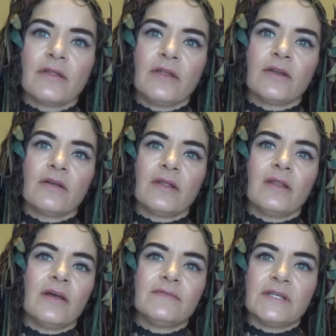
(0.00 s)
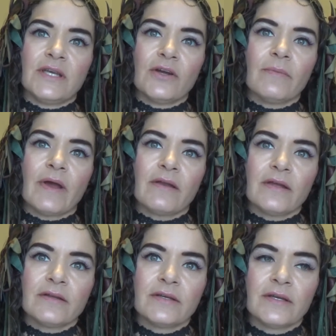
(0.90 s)
you know, they'd love to hear about
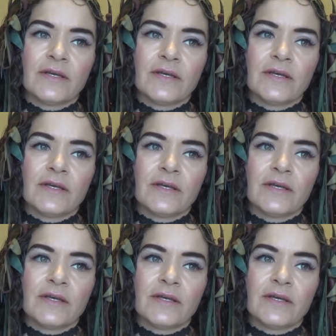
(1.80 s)
it.